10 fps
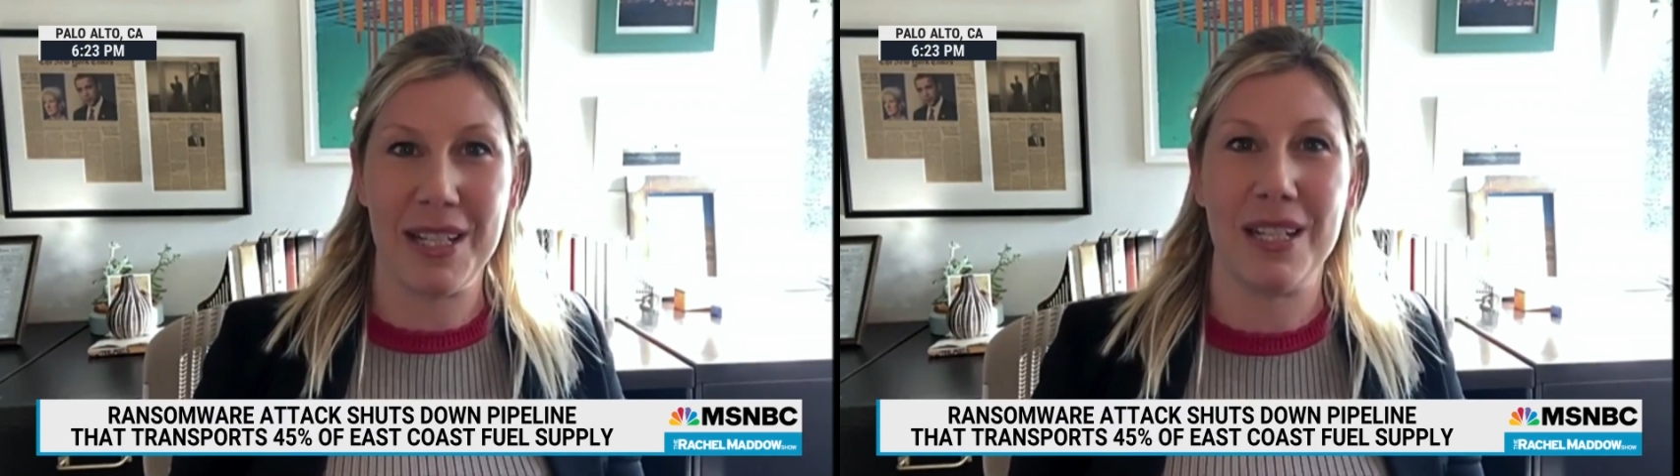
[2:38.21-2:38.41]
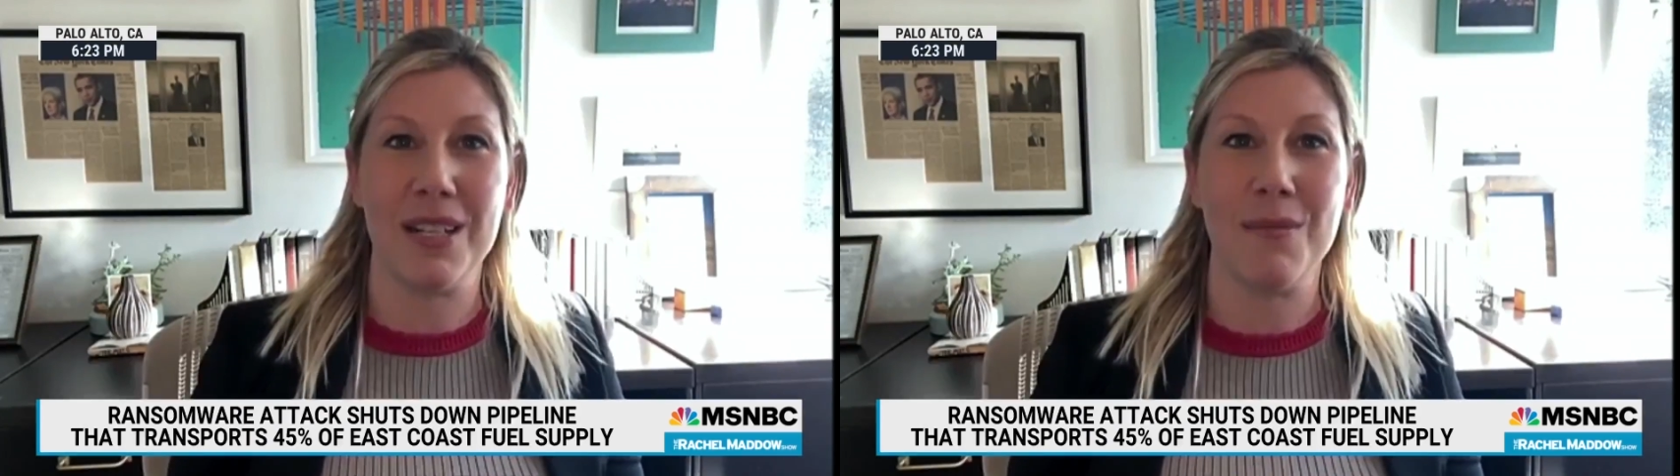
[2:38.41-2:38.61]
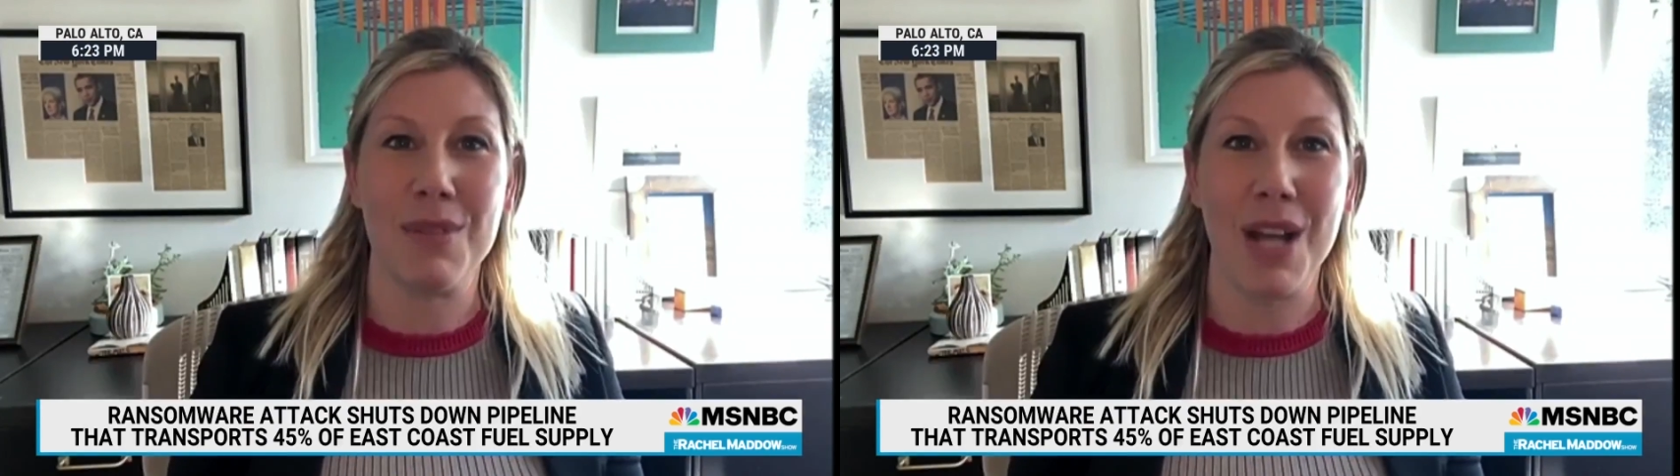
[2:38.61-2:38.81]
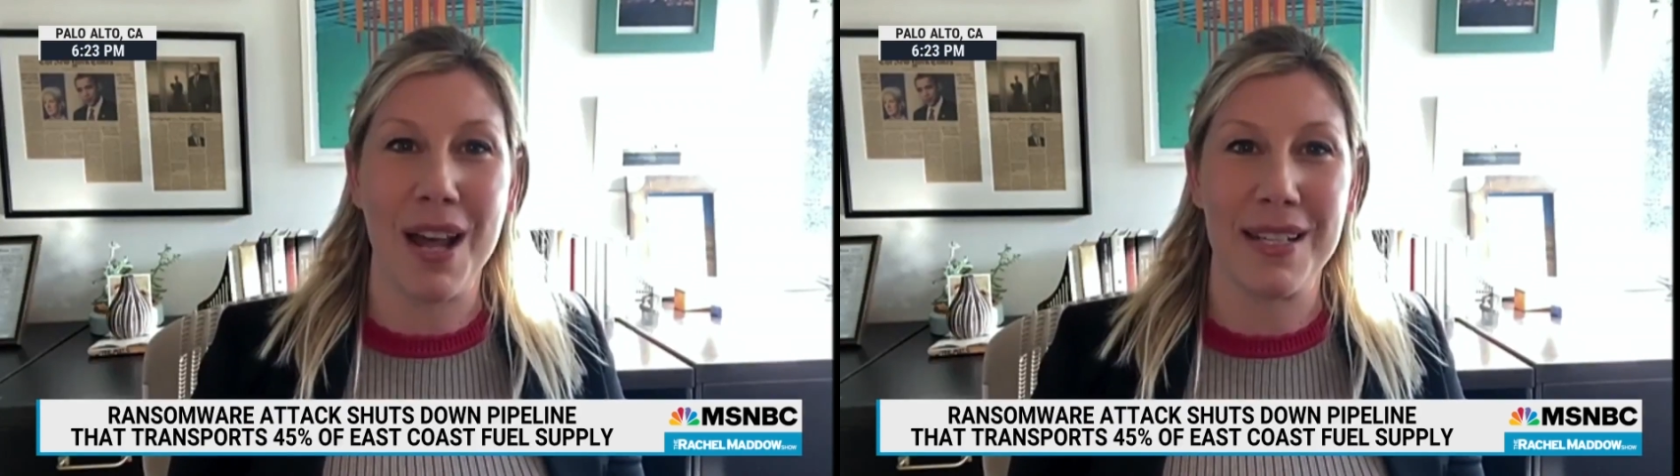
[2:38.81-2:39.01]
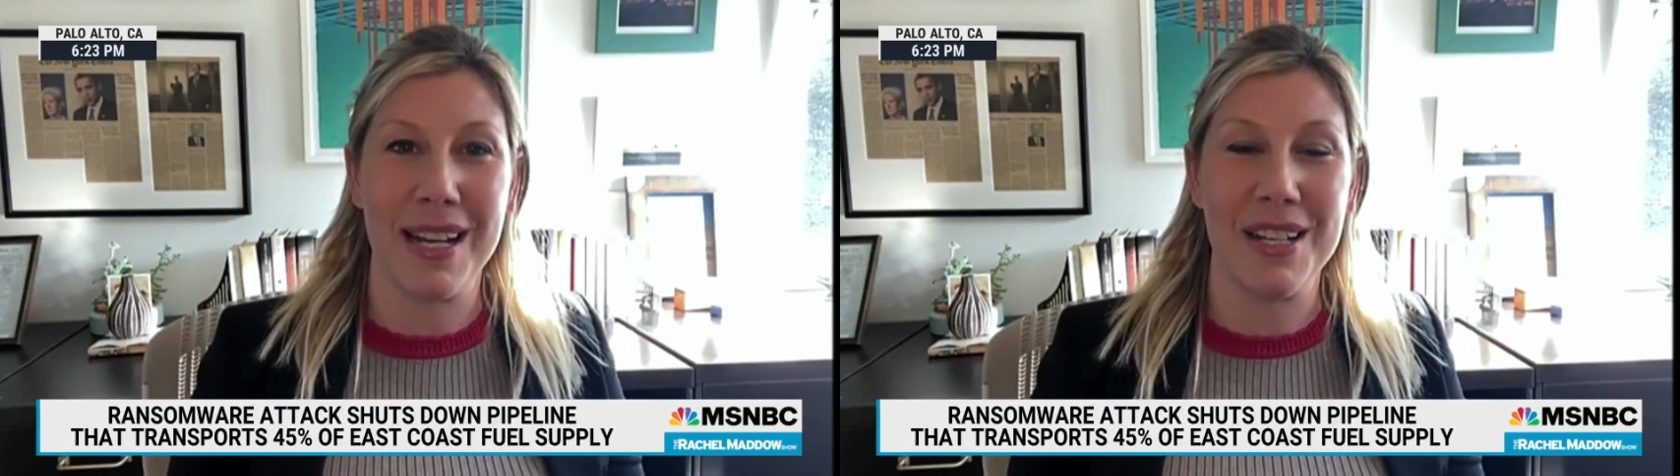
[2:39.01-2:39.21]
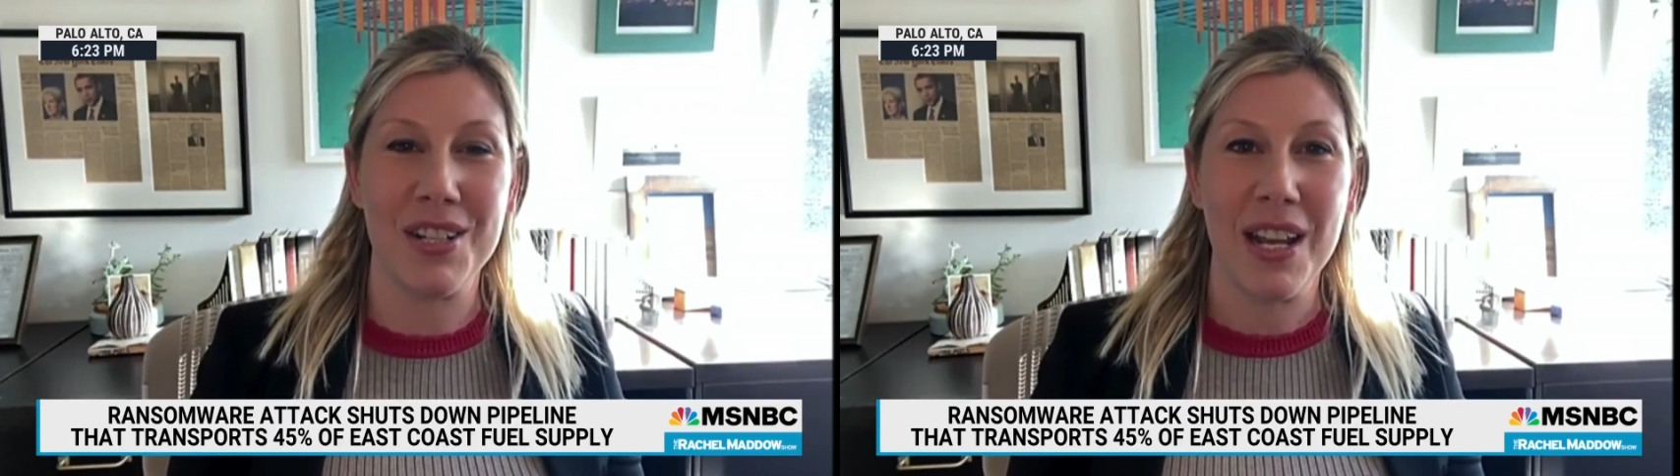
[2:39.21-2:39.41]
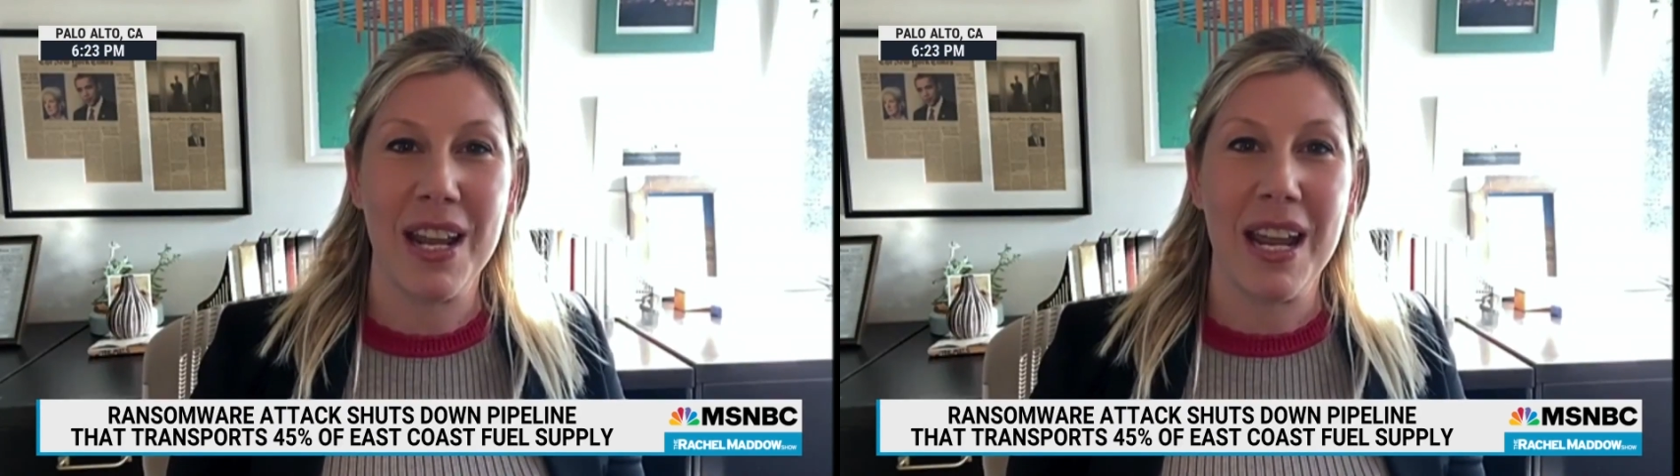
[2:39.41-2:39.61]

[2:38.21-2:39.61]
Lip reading: systems hostage.